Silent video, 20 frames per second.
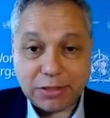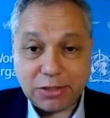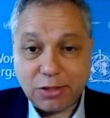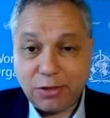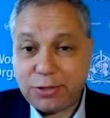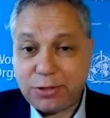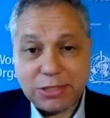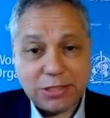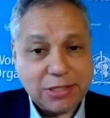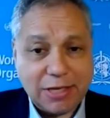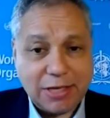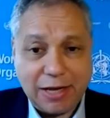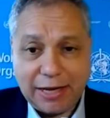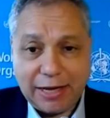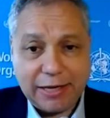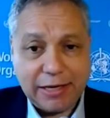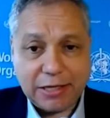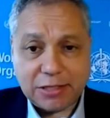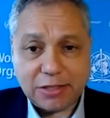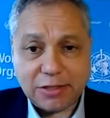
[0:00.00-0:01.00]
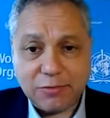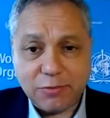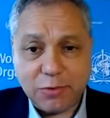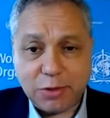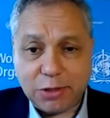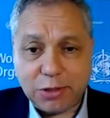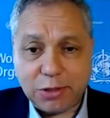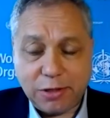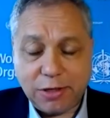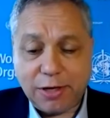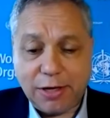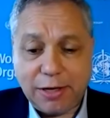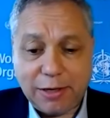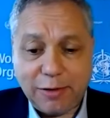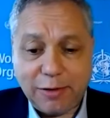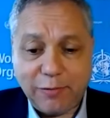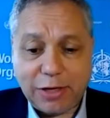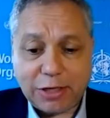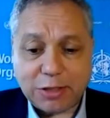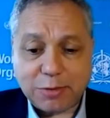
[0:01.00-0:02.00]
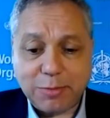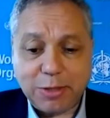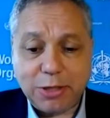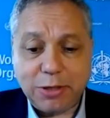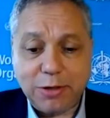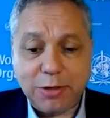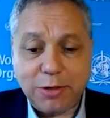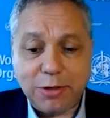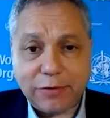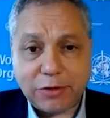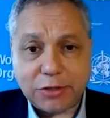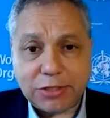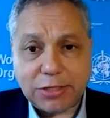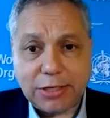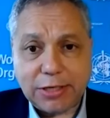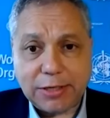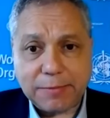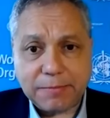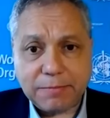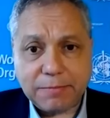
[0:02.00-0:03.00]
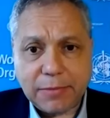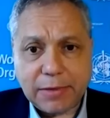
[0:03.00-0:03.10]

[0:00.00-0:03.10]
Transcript: So it's the highest return on investment you'd ever see.